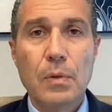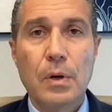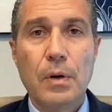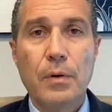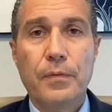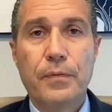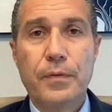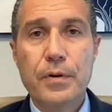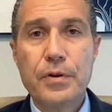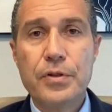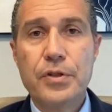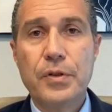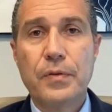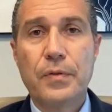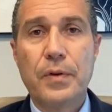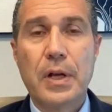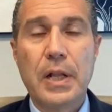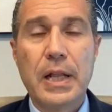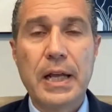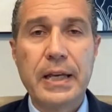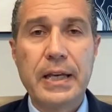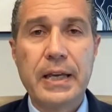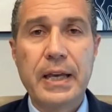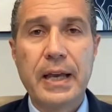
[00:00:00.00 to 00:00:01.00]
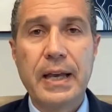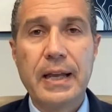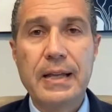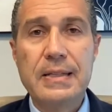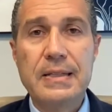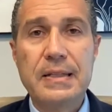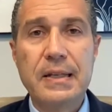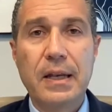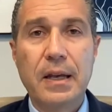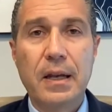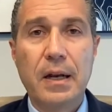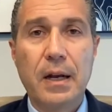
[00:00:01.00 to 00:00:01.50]
Well, first of all, I
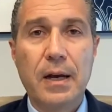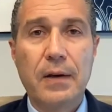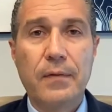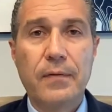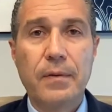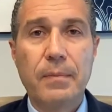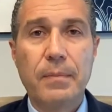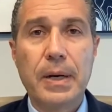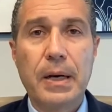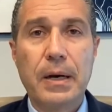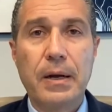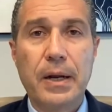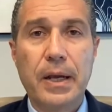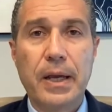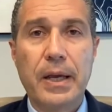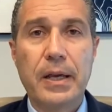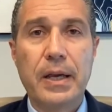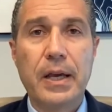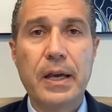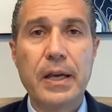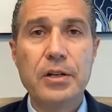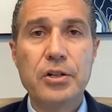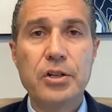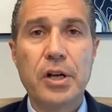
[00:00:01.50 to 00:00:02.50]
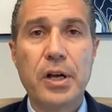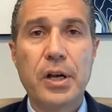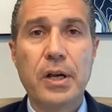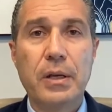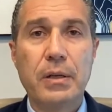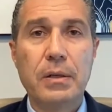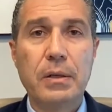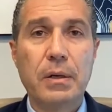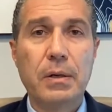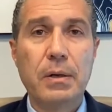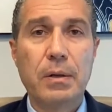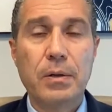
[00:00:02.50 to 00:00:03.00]
can't say enough about
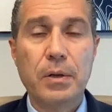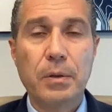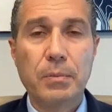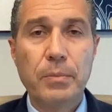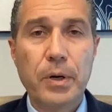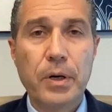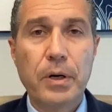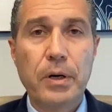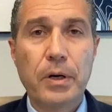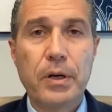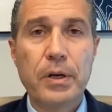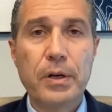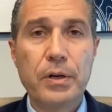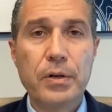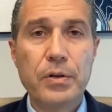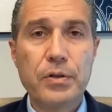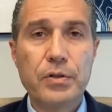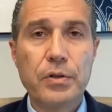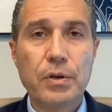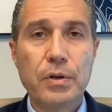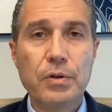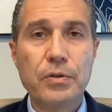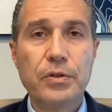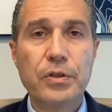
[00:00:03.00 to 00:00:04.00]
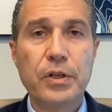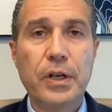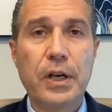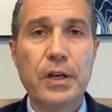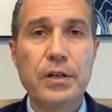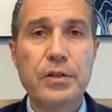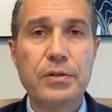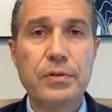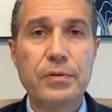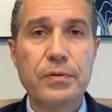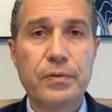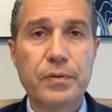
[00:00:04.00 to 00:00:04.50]
AAJ, you know, the American
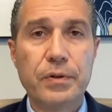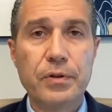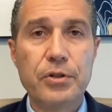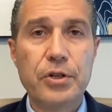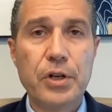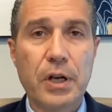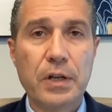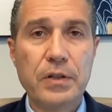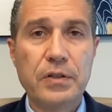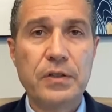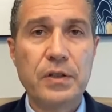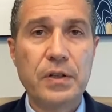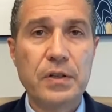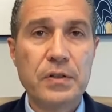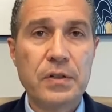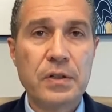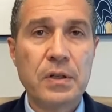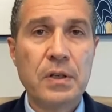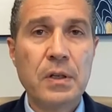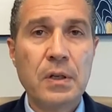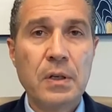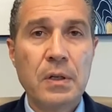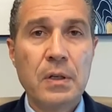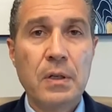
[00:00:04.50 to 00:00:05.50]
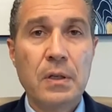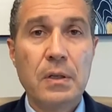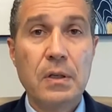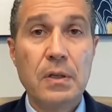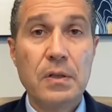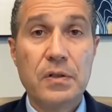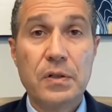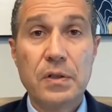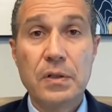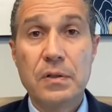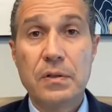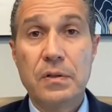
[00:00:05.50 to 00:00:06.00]
Association for Justice.
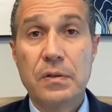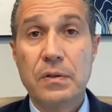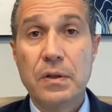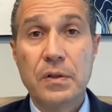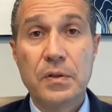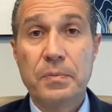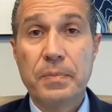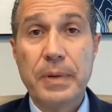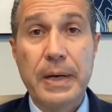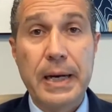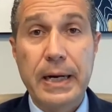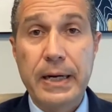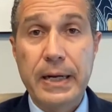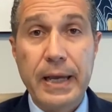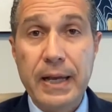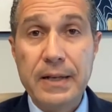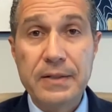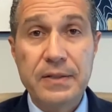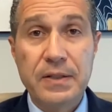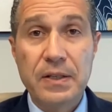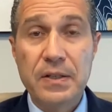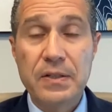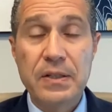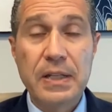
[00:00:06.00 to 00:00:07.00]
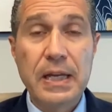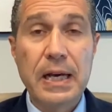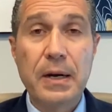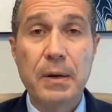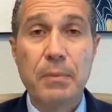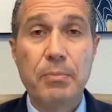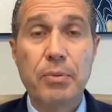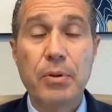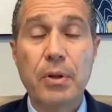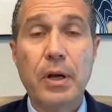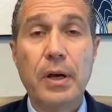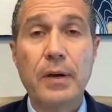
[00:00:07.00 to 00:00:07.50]
This is this podcast is
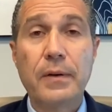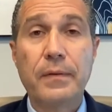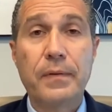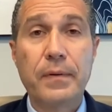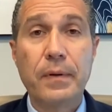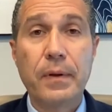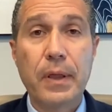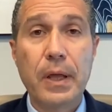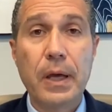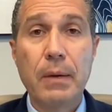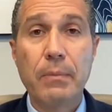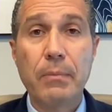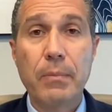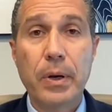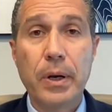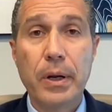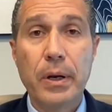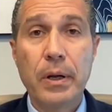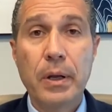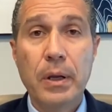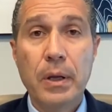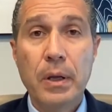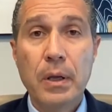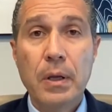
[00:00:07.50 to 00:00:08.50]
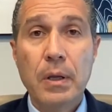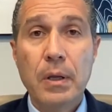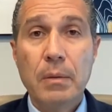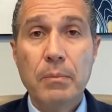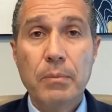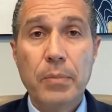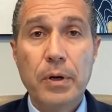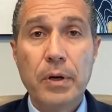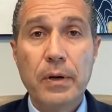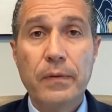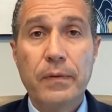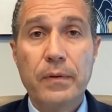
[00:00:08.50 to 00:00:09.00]
not a plug for them, but
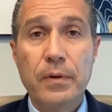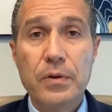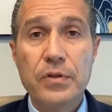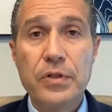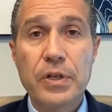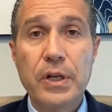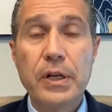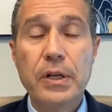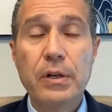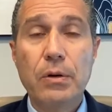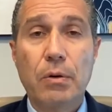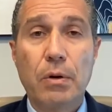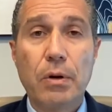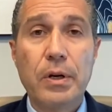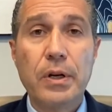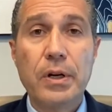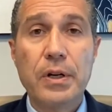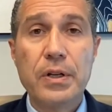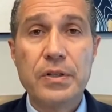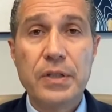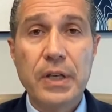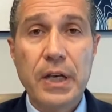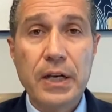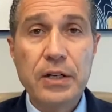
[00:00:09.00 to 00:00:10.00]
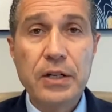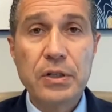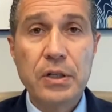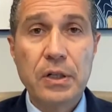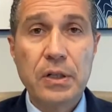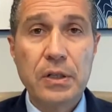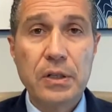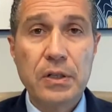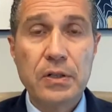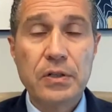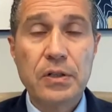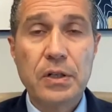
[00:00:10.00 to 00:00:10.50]
but if there's any
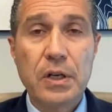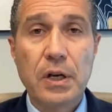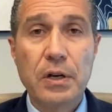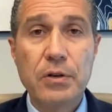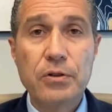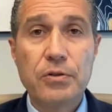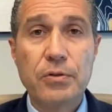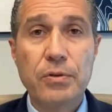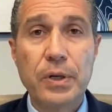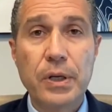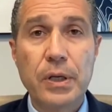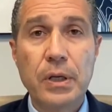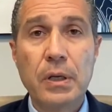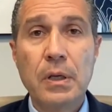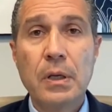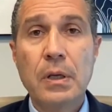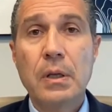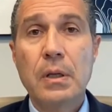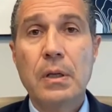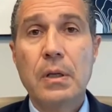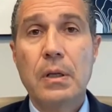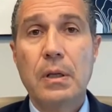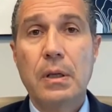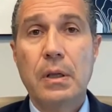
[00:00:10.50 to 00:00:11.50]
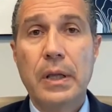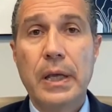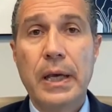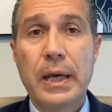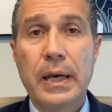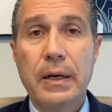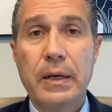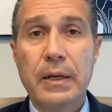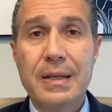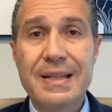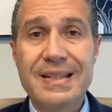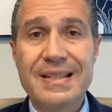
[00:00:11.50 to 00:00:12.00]
organization in this country
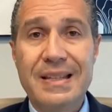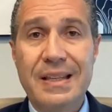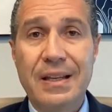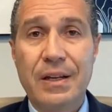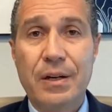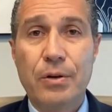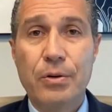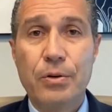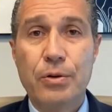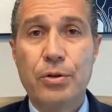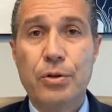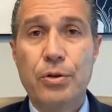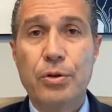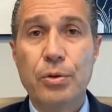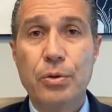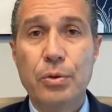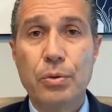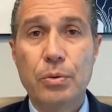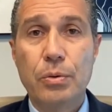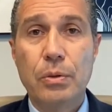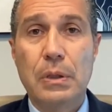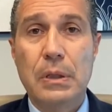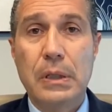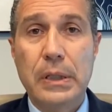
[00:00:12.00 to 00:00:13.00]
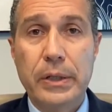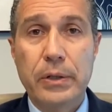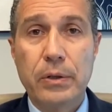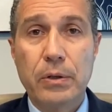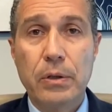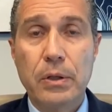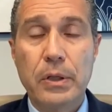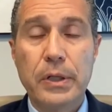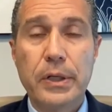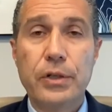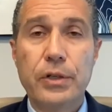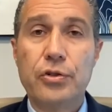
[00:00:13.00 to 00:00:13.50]
that is there to
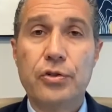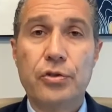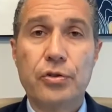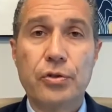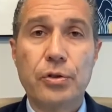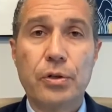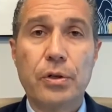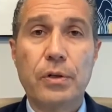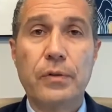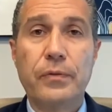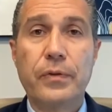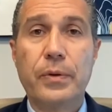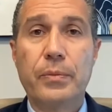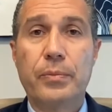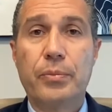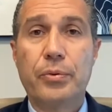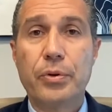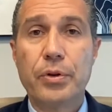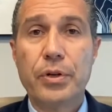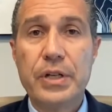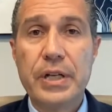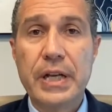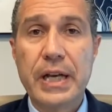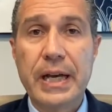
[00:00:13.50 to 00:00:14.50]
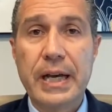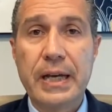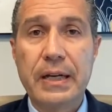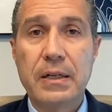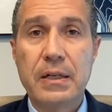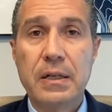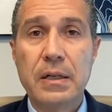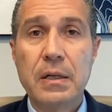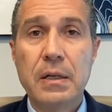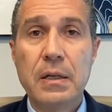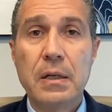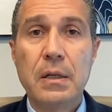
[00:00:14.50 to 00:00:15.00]
literally serve and
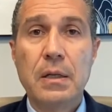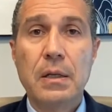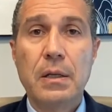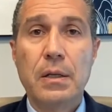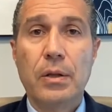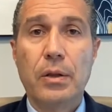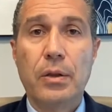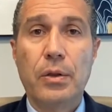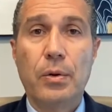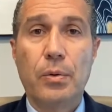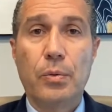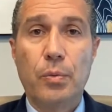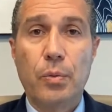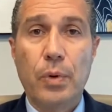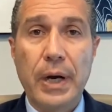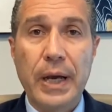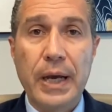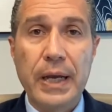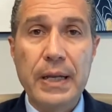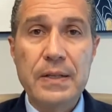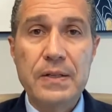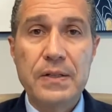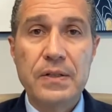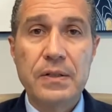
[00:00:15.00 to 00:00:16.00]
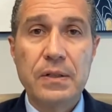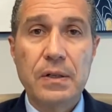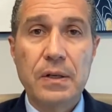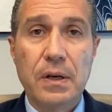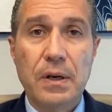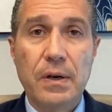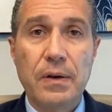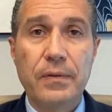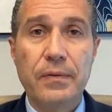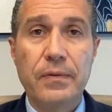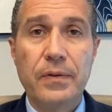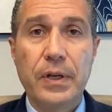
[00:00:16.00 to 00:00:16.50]
protect the rights
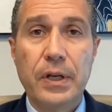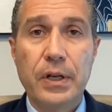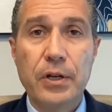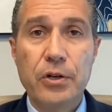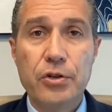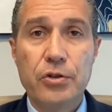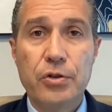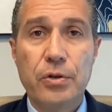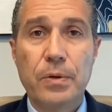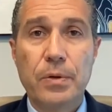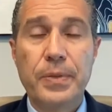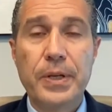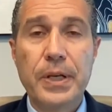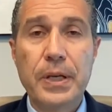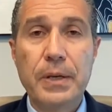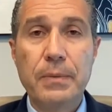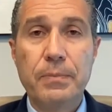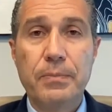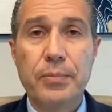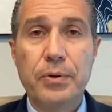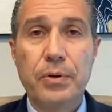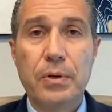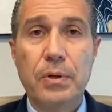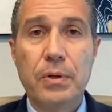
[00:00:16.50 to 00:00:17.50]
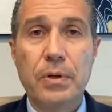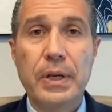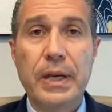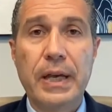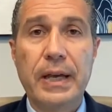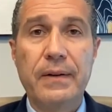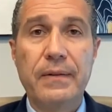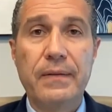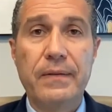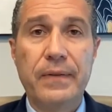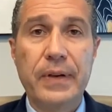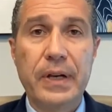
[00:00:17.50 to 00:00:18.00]
of injured
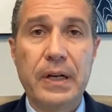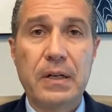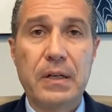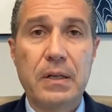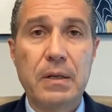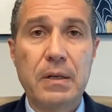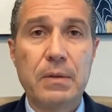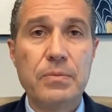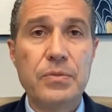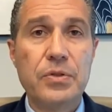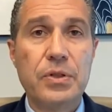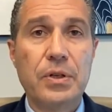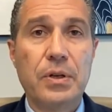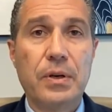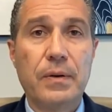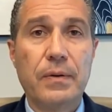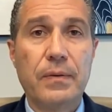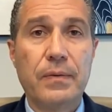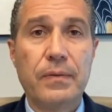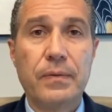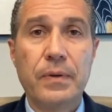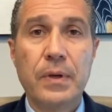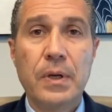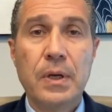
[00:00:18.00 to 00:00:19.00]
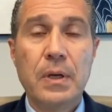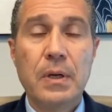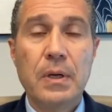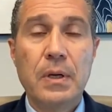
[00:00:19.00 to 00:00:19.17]
people and victims of